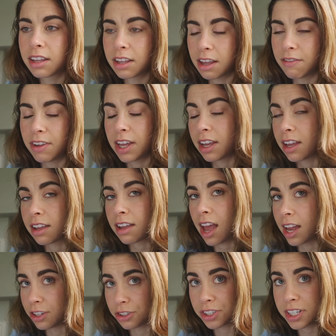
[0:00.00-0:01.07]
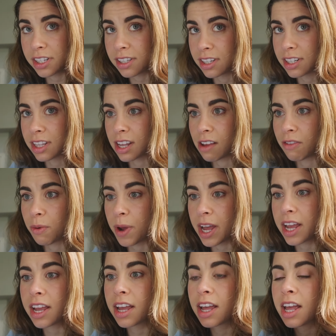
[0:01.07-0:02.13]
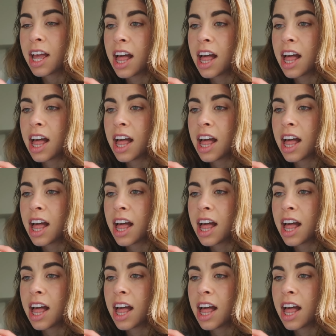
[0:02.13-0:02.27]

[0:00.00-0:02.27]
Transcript: giving entries into the giveaway,